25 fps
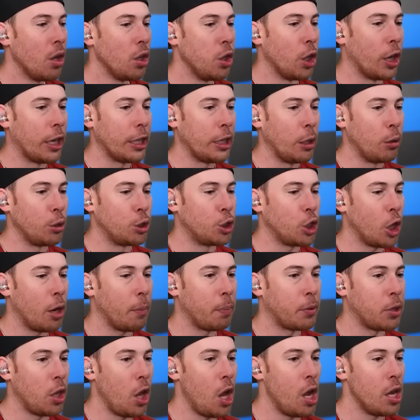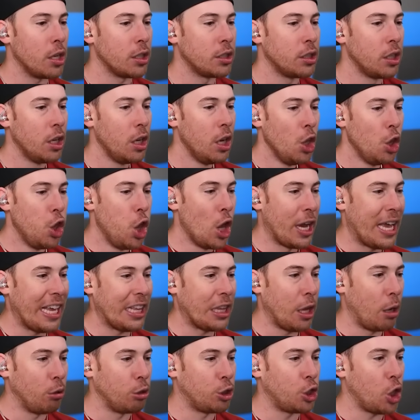Look at those sharp claws. Look
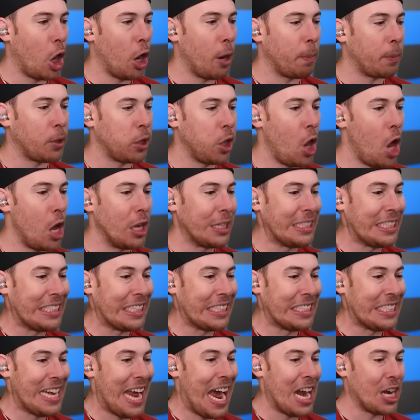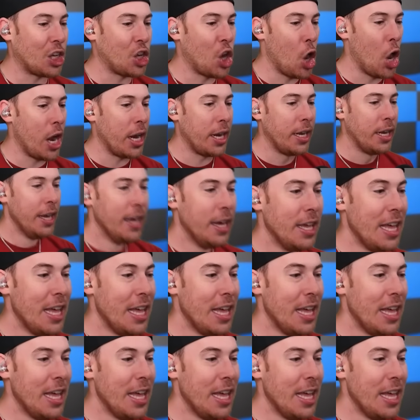at those sharp claws. This is not good.